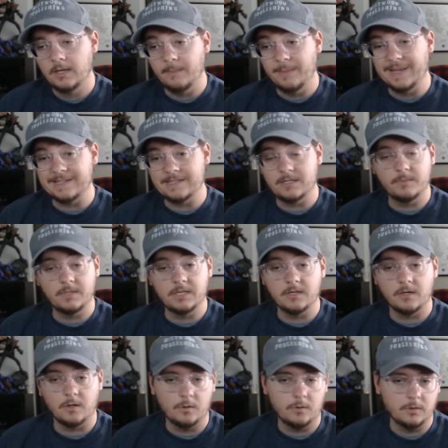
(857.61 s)
meant to be the
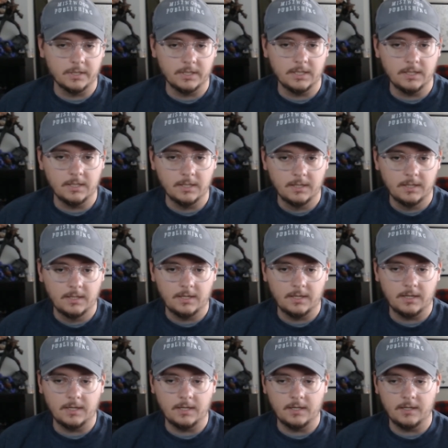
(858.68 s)
holy
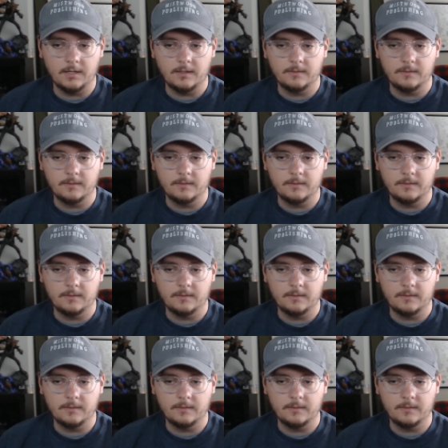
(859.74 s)
uh,